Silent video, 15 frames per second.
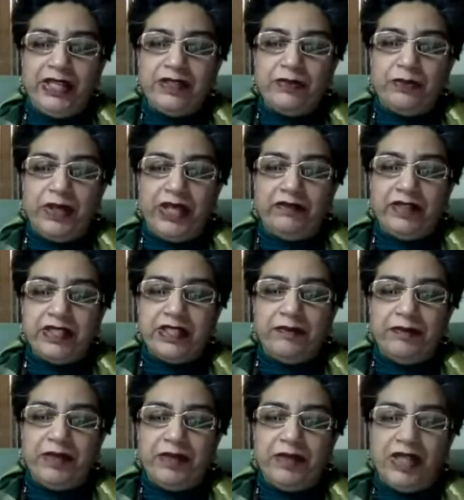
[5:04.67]
is, whenever
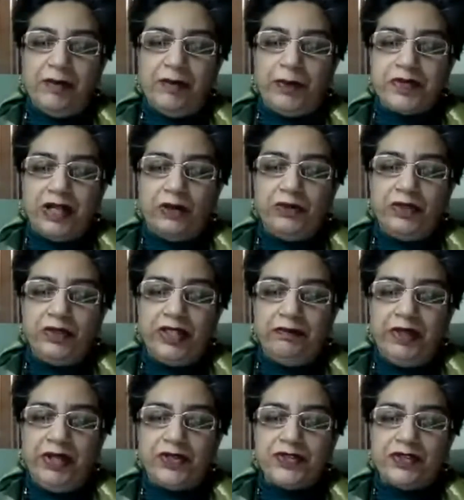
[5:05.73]
something pops out
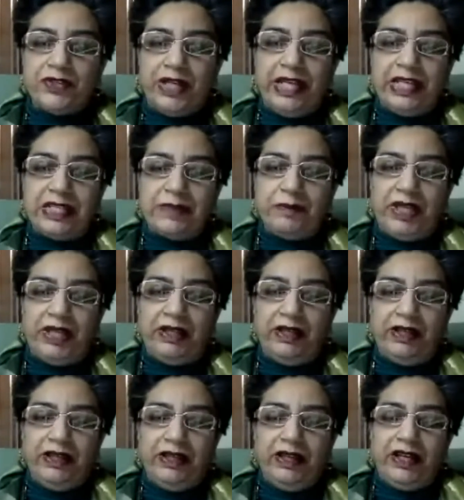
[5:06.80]
at me or strikes me,